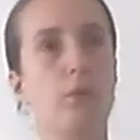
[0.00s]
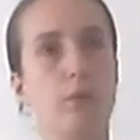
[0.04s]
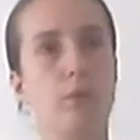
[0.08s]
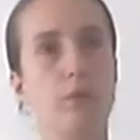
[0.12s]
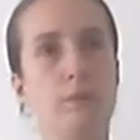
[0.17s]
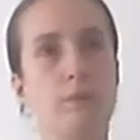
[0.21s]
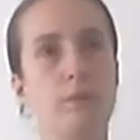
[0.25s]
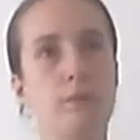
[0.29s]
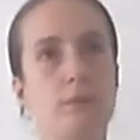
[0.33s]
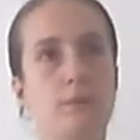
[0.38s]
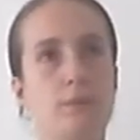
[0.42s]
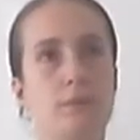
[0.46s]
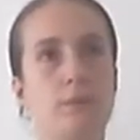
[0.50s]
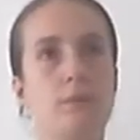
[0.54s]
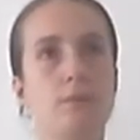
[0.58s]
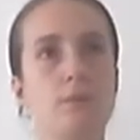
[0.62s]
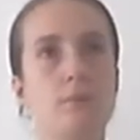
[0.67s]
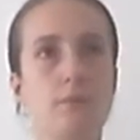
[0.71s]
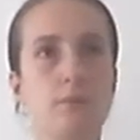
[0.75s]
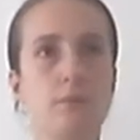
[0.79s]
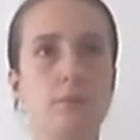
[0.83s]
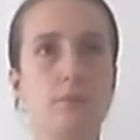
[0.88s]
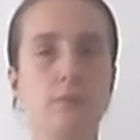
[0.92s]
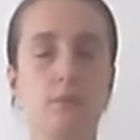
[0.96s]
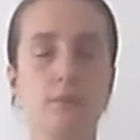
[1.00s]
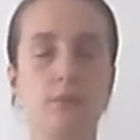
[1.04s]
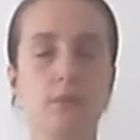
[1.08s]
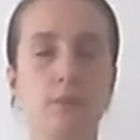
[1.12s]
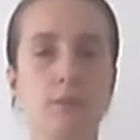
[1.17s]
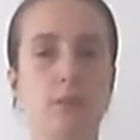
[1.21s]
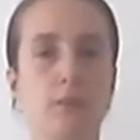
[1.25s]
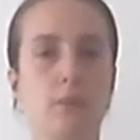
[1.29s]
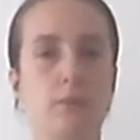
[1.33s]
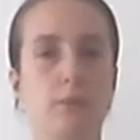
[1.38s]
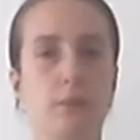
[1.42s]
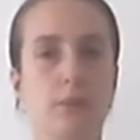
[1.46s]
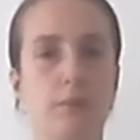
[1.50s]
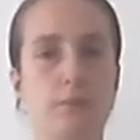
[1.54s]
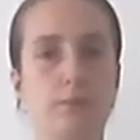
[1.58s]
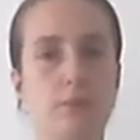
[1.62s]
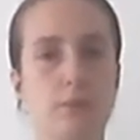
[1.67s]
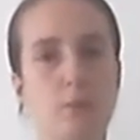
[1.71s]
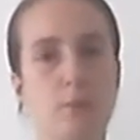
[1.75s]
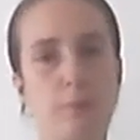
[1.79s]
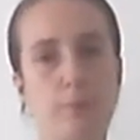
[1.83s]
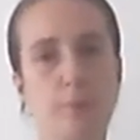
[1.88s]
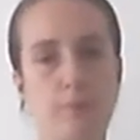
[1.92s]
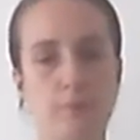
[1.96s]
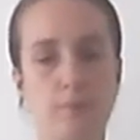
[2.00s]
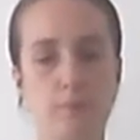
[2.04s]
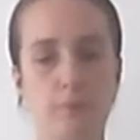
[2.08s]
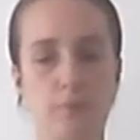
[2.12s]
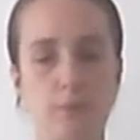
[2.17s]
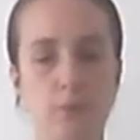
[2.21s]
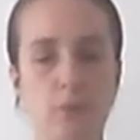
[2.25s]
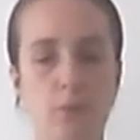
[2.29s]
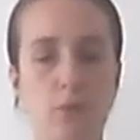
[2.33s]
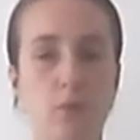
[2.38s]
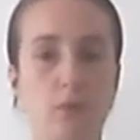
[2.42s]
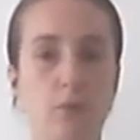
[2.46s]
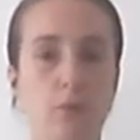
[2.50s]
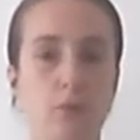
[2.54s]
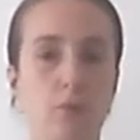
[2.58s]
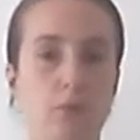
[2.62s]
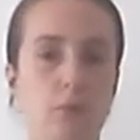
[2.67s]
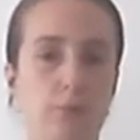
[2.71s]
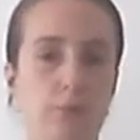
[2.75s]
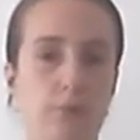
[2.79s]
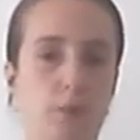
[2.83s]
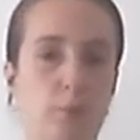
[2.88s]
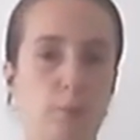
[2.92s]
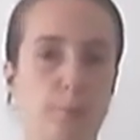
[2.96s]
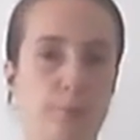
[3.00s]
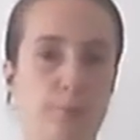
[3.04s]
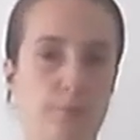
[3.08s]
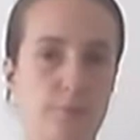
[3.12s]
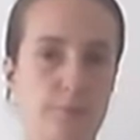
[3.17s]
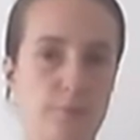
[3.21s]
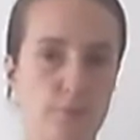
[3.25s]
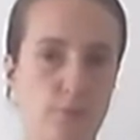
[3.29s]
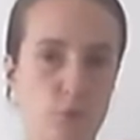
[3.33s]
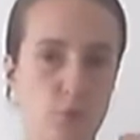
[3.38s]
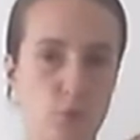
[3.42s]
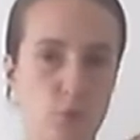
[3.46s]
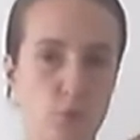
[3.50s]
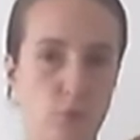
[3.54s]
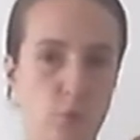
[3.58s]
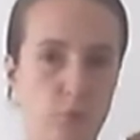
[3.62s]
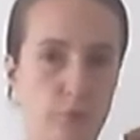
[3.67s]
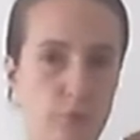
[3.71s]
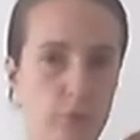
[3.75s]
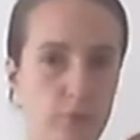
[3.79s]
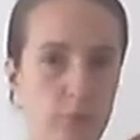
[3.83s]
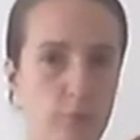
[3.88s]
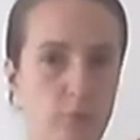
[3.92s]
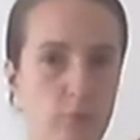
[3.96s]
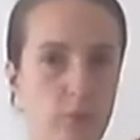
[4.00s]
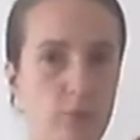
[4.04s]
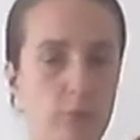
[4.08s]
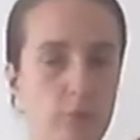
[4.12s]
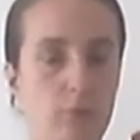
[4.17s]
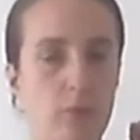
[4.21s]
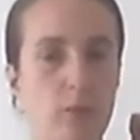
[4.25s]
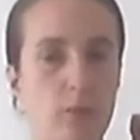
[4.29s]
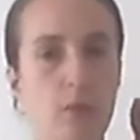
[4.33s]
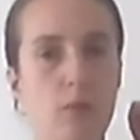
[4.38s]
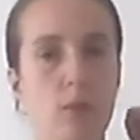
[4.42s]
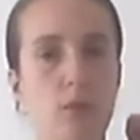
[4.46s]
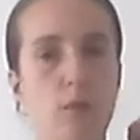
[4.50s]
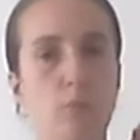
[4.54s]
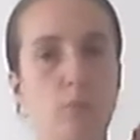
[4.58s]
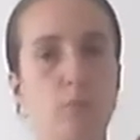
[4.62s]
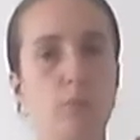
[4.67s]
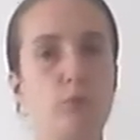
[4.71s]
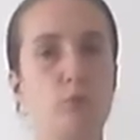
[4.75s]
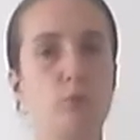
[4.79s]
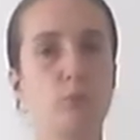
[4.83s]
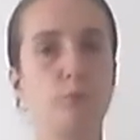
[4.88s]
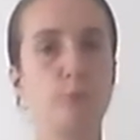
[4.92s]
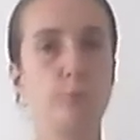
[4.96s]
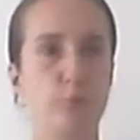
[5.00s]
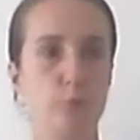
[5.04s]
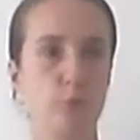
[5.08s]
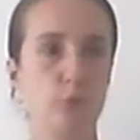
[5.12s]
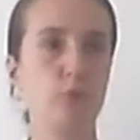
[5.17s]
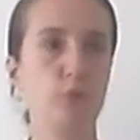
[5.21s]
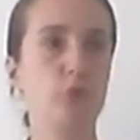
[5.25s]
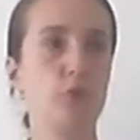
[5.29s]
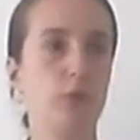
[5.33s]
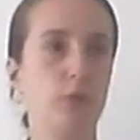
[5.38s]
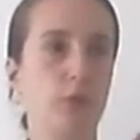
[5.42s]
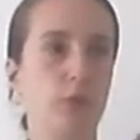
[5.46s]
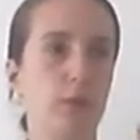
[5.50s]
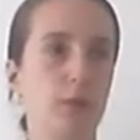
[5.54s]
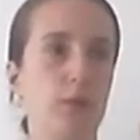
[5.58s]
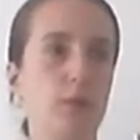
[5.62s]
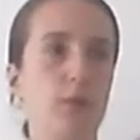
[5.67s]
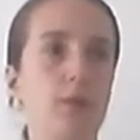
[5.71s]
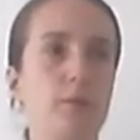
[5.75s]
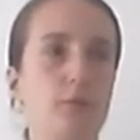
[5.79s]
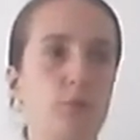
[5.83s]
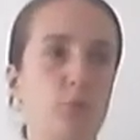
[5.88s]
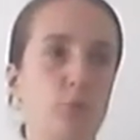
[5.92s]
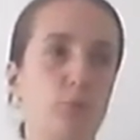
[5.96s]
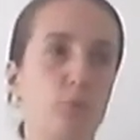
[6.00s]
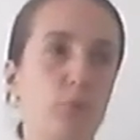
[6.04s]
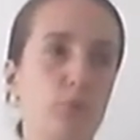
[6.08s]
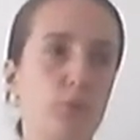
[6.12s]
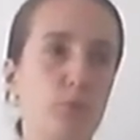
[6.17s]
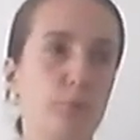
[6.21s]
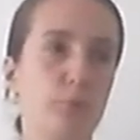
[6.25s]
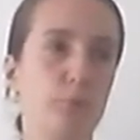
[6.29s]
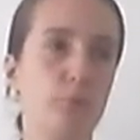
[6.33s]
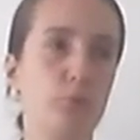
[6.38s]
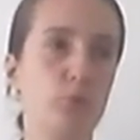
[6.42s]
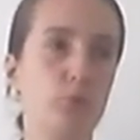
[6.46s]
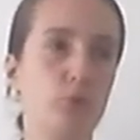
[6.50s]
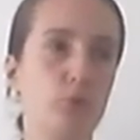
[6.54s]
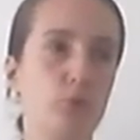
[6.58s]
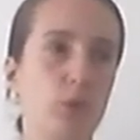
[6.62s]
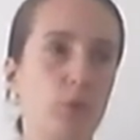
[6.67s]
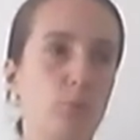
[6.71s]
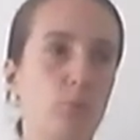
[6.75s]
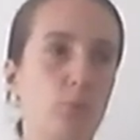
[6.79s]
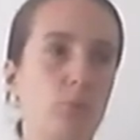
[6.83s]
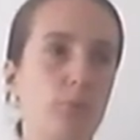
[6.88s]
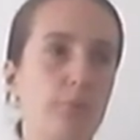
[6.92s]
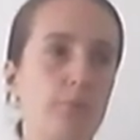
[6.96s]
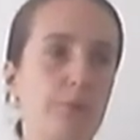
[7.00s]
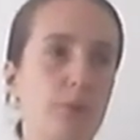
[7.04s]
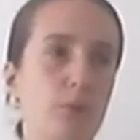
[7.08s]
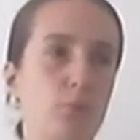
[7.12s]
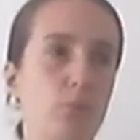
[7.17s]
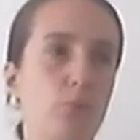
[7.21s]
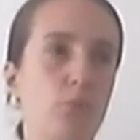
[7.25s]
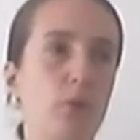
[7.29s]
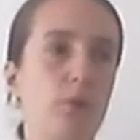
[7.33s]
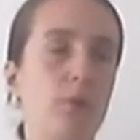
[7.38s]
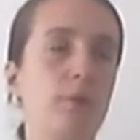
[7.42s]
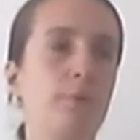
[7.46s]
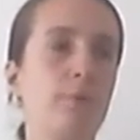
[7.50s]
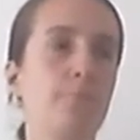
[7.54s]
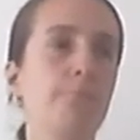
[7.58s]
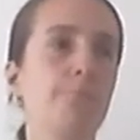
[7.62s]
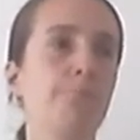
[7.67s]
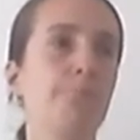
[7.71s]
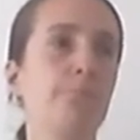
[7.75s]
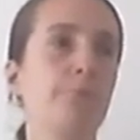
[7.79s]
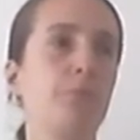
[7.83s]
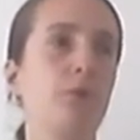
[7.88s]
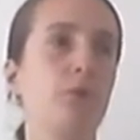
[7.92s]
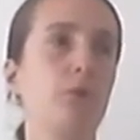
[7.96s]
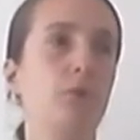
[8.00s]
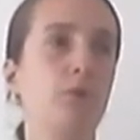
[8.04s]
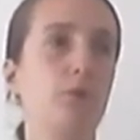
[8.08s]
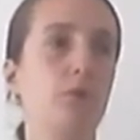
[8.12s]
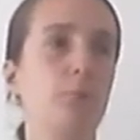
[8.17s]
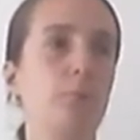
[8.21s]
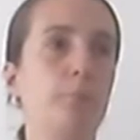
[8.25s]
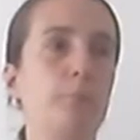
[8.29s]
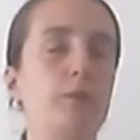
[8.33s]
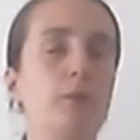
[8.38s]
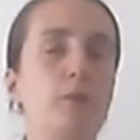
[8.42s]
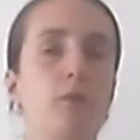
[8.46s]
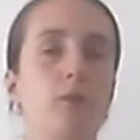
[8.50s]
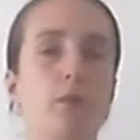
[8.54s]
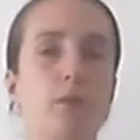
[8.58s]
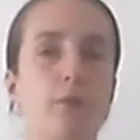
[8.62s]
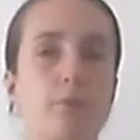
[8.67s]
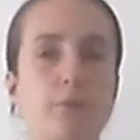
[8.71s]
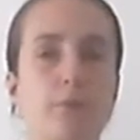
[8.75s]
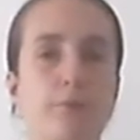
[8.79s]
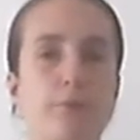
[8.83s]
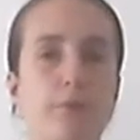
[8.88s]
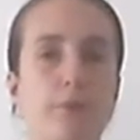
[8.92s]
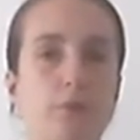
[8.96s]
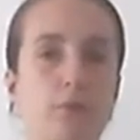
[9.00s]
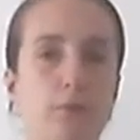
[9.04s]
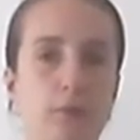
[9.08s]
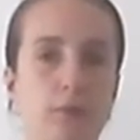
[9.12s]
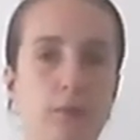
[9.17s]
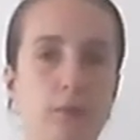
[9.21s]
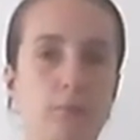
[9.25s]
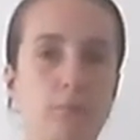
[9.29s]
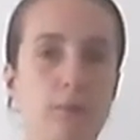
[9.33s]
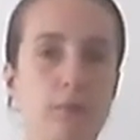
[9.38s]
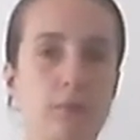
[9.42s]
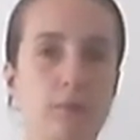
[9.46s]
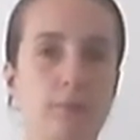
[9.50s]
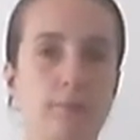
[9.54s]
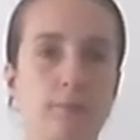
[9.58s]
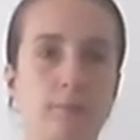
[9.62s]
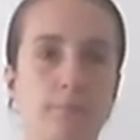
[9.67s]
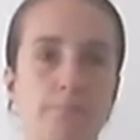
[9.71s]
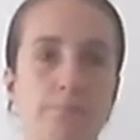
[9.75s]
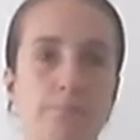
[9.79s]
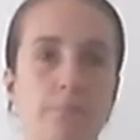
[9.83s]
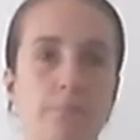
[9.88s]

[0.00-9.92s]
and this is the thing that therapists know very well, when you push a client or when you push someone beyond their limit,